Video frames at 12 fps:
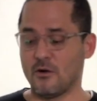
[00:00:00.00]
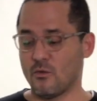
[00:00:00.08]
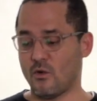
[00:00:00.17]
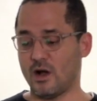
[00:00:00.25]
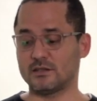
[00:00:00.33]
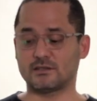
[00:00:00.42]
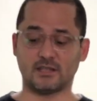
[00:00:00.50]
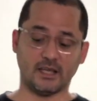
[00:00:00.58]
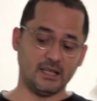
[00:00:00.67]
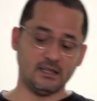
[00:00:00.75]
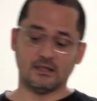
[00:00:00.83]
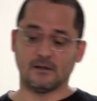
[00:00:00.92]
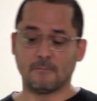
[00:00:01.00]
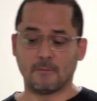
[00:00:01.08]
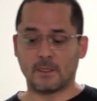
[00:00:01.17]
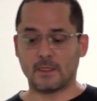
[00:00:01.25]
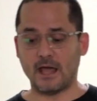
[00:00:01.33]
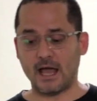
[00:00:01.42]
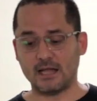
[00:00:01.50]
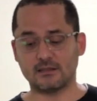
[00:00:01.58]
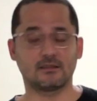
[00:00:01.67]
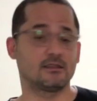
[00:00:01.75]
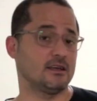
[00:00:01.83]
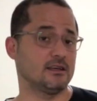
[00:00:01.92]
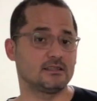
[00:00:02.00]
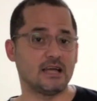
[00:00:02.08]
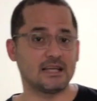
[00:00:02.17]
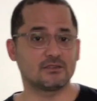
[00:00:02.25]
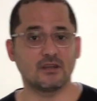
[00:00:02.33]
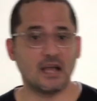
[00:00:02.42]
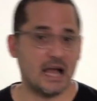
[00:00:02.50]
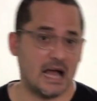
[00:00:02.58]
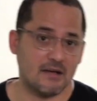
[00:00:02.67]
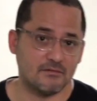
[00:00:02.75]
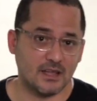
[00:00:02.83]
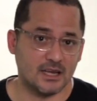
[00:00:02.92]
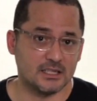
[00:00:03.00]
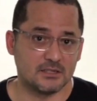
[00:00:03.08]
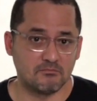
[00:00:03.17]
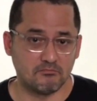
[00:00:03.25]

One thing that the Dyson have that is